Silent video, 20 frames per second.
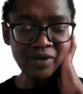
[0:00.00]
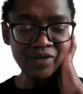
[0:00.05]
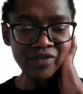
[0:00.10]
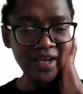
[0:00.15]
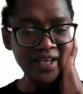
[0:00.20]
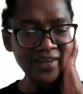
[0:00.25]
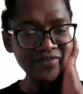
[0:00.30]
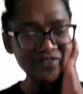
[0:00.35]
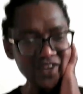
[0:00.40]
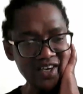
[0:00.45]

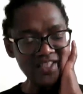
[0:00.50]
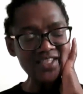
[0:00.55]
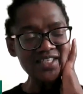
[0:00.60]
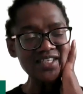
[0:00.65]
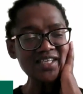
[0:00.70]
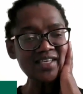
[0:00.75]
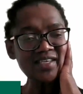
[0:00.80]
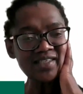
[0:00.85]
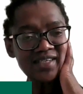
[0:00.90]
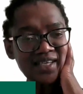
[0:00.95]
Lorraine
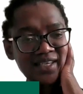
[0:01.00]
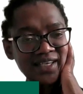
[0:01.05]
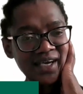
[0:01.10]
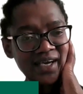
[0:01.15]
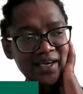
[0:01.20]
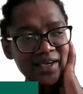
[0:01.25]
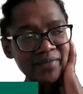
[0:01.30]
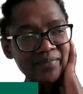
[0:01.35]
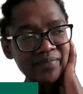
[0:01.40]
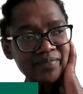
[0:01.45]
Francis, and
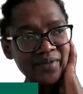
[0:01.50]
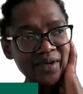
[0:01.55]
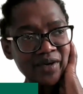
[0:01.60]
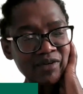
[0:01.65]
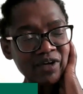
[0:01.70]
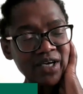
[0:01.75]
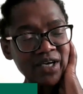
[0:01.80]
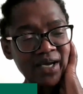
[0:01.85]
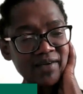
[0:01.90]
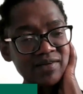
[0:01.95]
I'm a
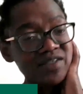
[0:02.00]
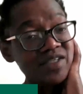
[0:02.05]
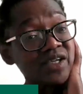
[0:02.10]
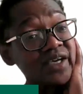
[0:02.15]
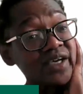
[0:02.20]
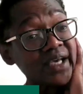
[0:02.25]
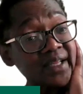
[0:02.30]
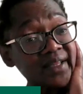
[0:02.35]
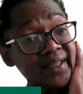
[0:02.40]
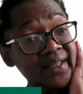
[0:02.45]
Green councillor
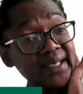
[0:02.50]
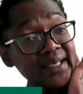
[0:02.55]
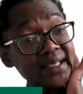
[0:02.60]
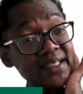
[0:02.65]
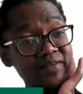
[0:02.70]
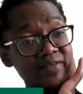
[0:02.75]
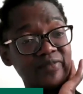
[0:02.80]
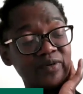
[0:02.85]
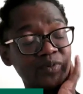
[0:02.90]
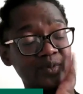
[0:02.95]
in the
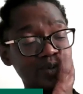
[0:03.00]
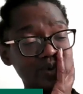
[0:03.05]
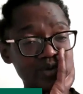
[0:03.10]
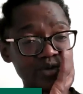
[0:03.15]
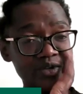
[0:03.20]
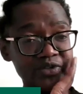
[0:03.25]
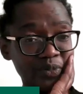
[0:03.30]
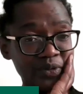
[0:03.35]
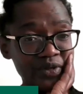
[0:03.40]
Eastville ward of